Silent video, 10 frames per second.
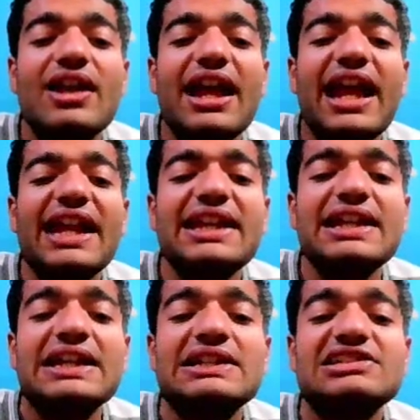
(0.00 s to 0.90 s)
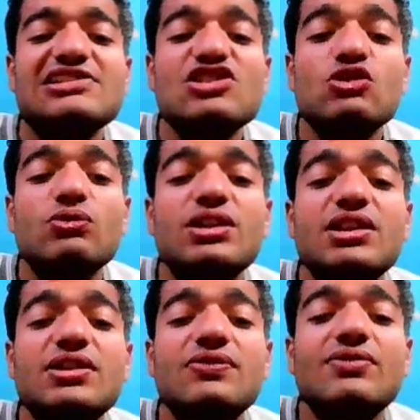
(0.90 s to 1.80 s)
any other square
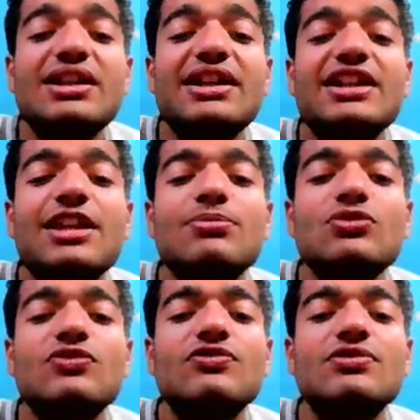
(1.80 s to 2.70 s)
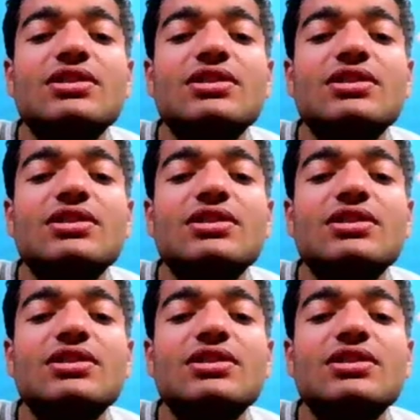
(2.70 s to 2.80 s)
where it can move.